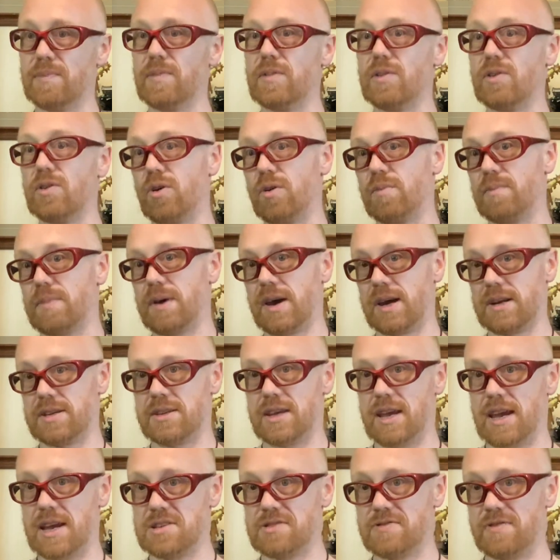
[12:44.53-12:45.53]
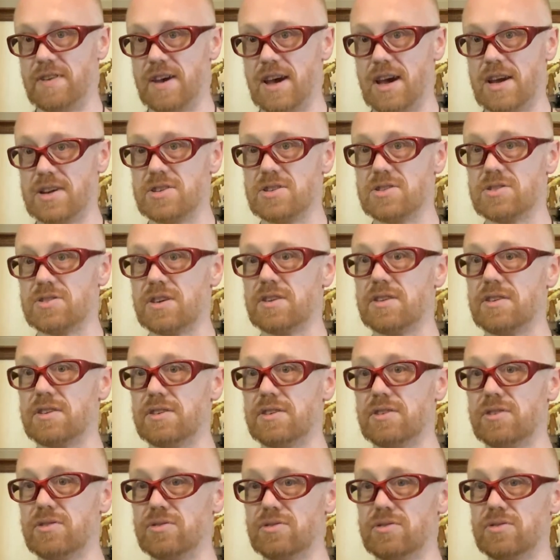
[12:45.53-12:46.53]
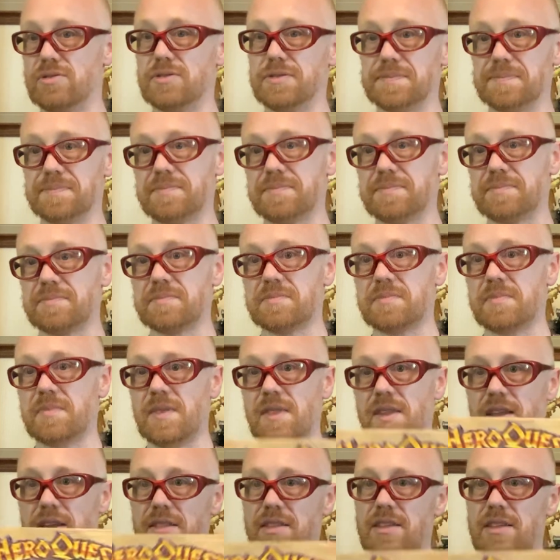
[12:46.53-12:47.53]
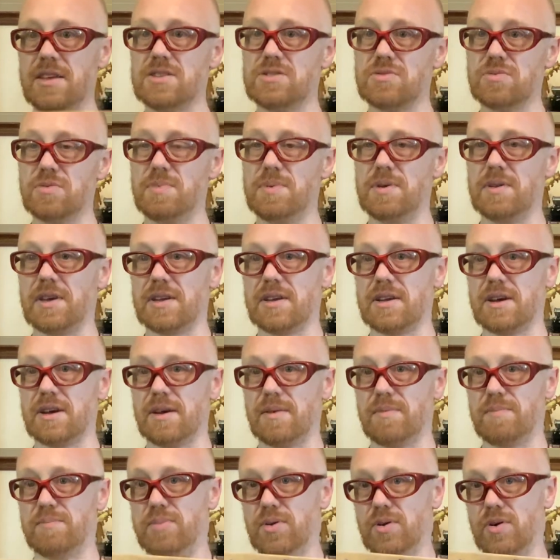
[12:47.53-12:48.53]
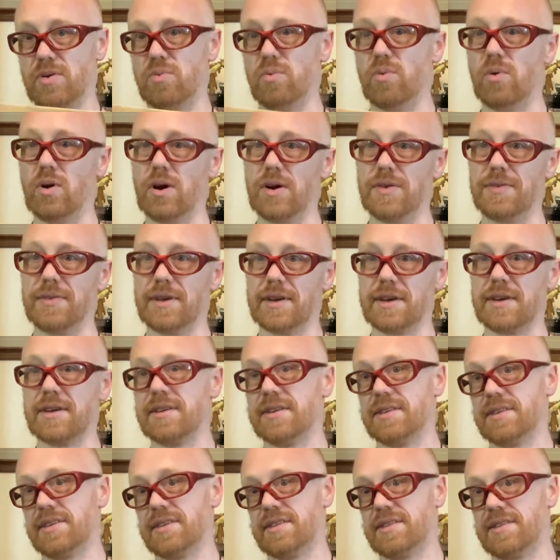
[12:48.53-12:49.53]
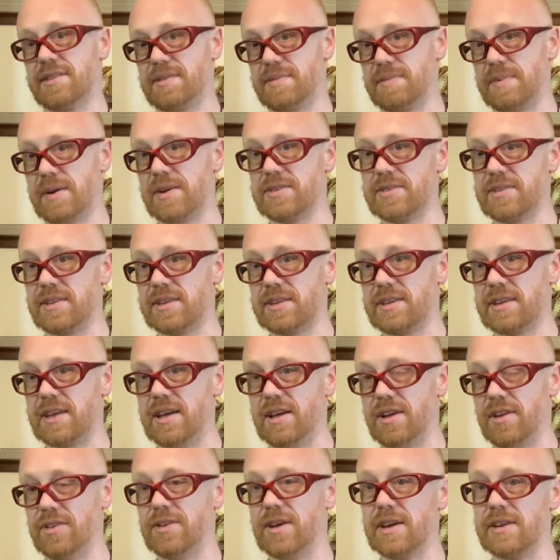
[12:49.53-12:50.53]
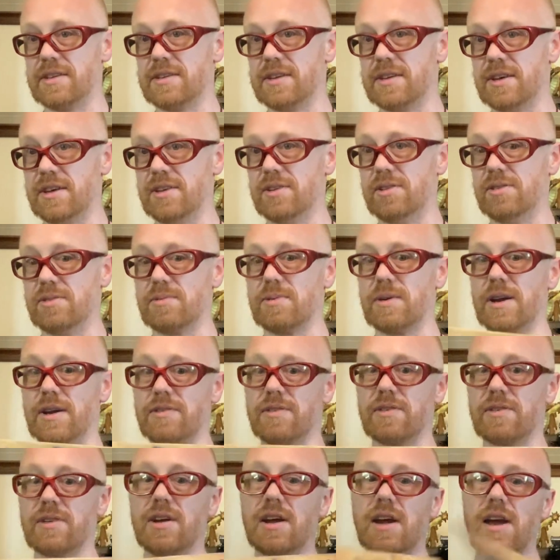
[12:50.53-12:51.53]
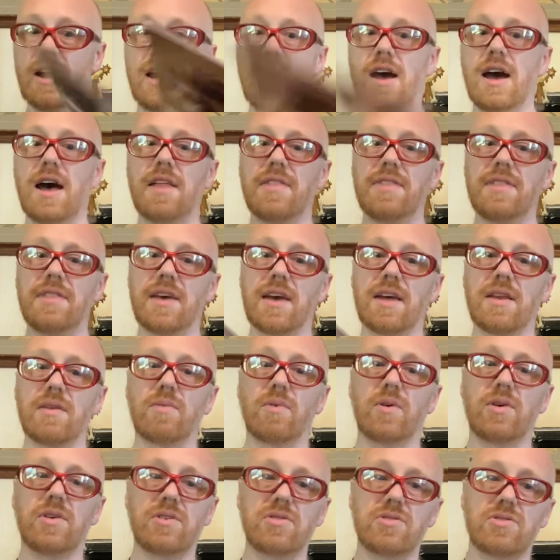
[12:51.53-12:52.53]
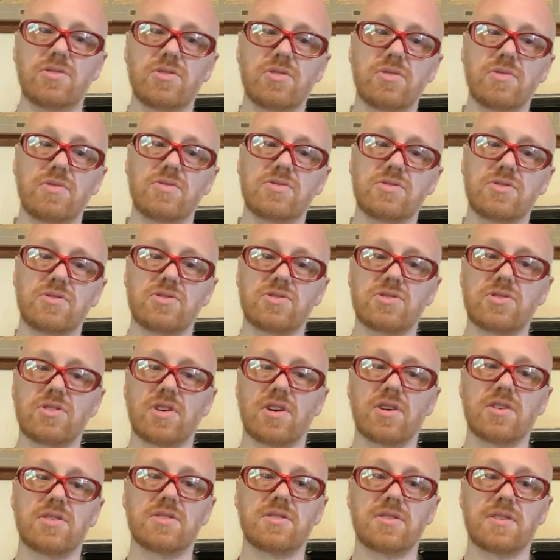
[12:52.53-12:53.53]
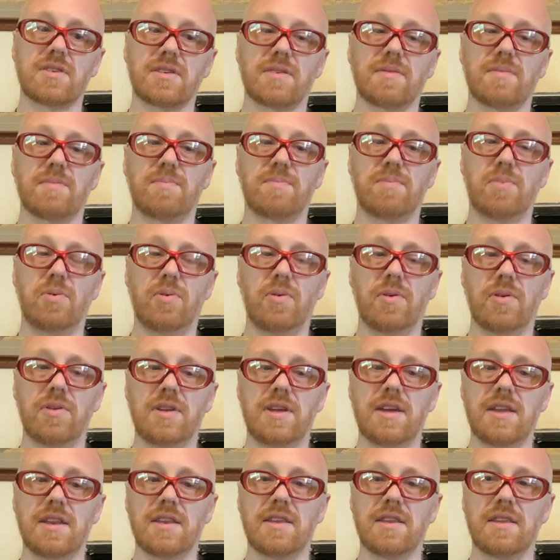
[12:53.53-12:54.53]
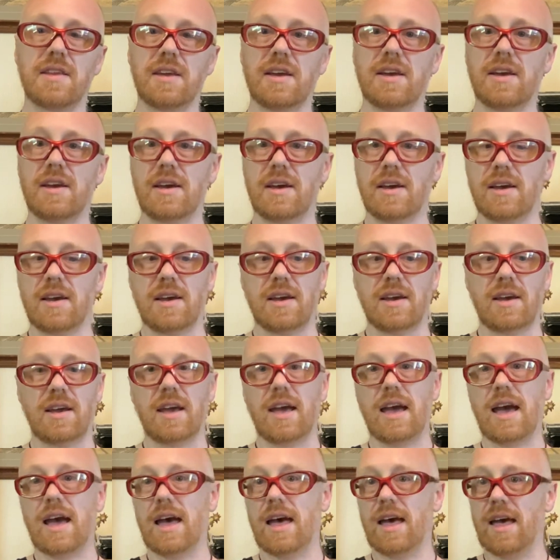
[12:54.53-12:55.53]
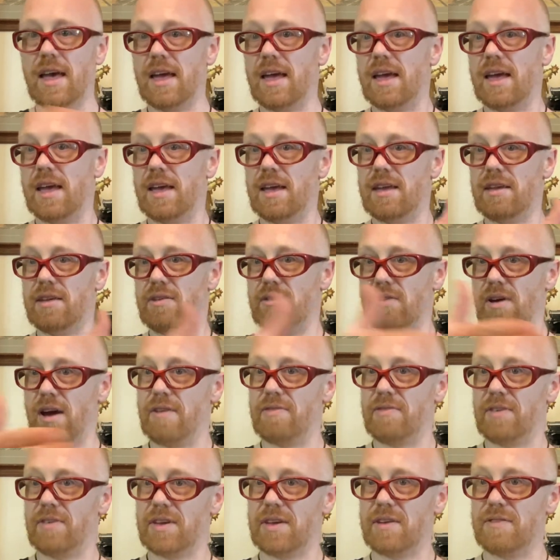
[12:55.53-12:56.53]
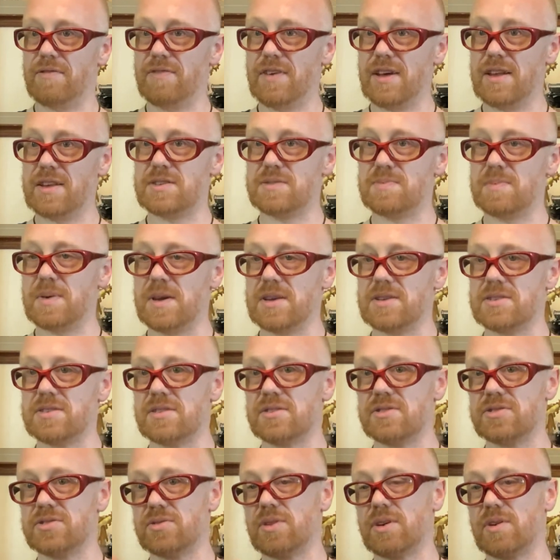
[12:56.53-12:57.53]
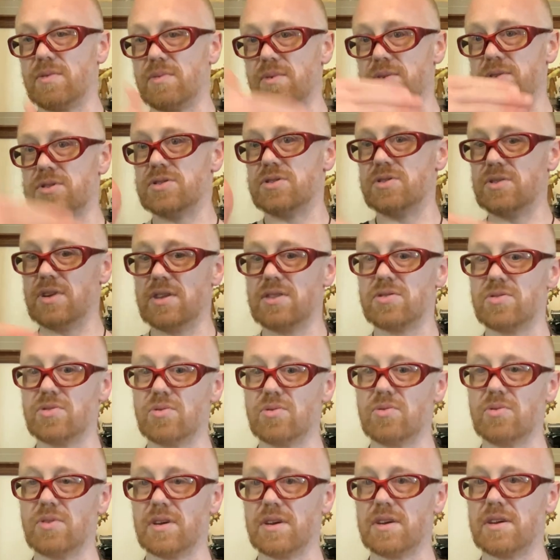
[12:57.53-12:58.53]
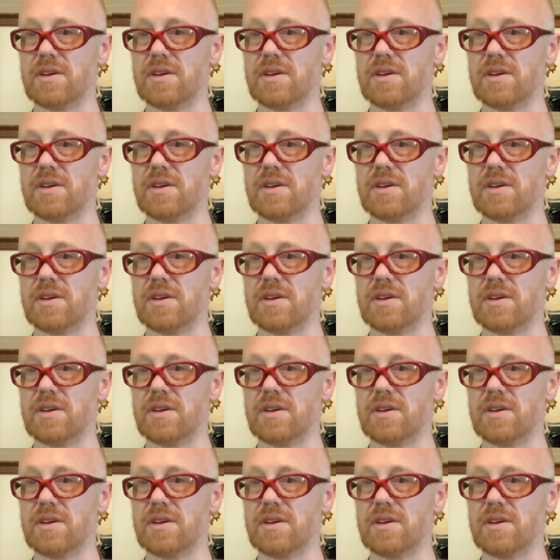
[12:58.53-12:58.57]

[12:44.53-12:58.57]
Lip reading: going back to Age of Ashes, like you do, and this would be like a book 1, like compared to like the Hell Knight Tale or whatever. And then what you do is you start pulling in. You have like events based, and so like once you get through like